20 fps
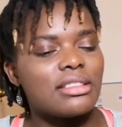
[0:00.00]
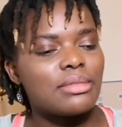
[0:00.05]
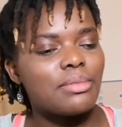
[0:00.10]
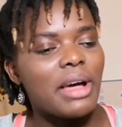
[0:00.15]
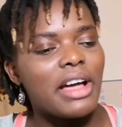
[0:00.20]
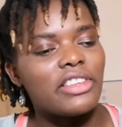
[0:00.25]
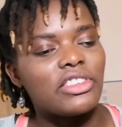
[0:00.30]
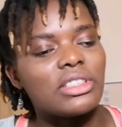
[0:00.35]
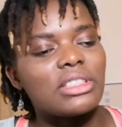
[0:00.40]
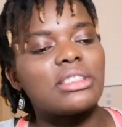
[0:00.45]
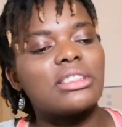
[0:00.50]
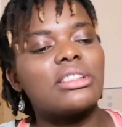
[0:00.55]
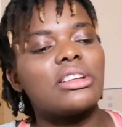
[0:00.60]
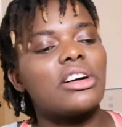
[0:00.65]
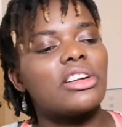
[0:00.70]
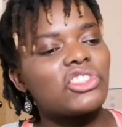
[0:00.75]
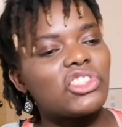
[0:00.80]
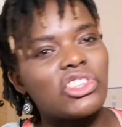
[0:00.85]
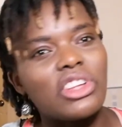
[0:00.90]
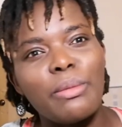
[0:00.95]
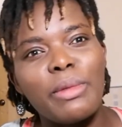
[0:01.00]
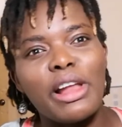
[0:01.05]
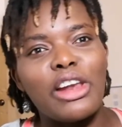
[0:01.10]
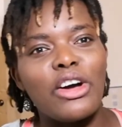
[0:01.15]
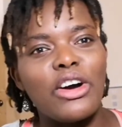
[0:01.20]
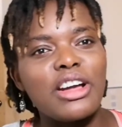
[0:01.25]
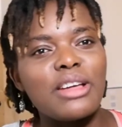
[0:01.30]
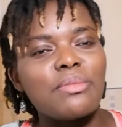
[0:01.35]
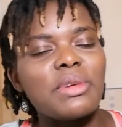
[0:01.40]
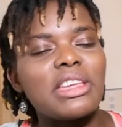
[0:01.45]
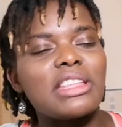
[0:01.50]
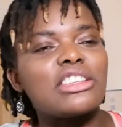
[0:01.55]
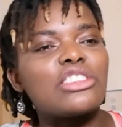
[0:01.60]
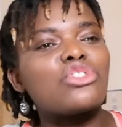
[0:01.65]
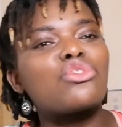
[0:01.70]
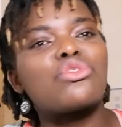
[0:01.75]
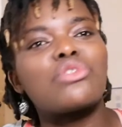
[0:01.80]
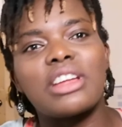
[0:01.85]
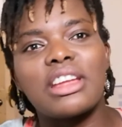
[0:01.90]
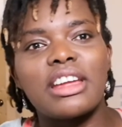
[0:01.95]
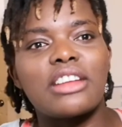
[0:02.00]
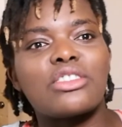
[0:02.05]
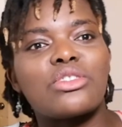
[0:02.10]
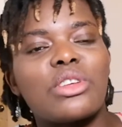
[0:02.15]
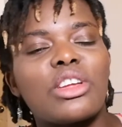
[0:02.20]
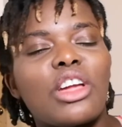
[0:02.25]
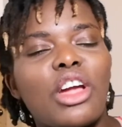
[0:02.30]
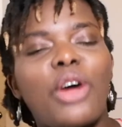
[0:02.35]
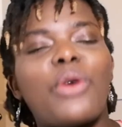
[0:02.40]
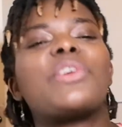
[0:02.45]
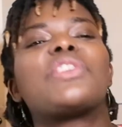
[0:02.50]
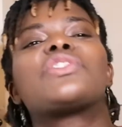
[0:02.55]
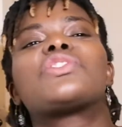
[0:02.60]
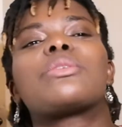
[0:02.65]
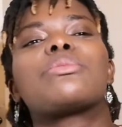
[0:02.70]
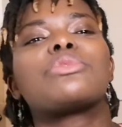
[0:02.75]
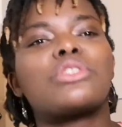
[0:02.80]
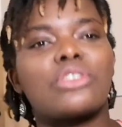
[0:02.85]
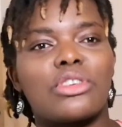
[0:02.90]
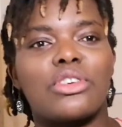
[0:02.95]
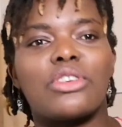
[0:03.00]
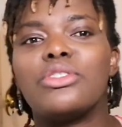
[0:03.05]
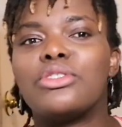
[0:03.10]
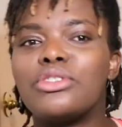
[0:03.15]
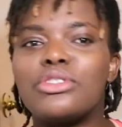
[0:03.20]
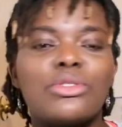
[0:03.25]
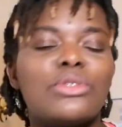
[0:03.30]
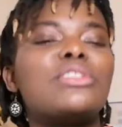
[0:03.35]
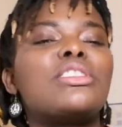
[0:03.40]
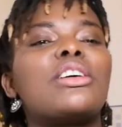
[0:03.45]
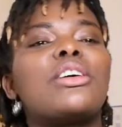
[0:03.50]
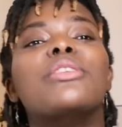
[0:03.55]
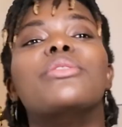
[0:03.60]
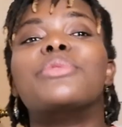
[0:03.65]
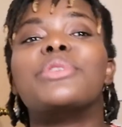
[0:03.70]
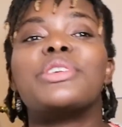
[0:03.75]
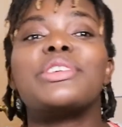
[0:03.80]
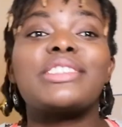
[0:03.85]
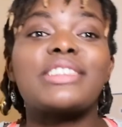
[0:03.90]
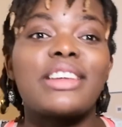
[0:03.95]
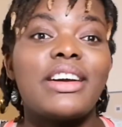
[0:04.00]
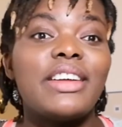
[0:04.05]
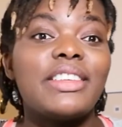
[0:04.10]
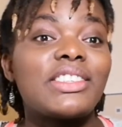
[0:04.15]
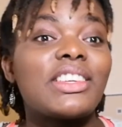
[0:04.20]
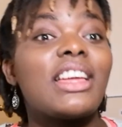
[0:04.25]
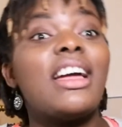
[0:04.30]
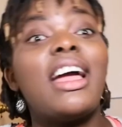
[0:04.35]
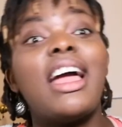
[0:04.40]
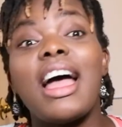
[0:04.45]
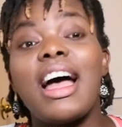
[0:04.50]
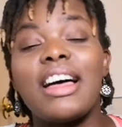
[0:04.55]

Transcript: this might just nudge them along, be the trigger to encourage them to go do their own research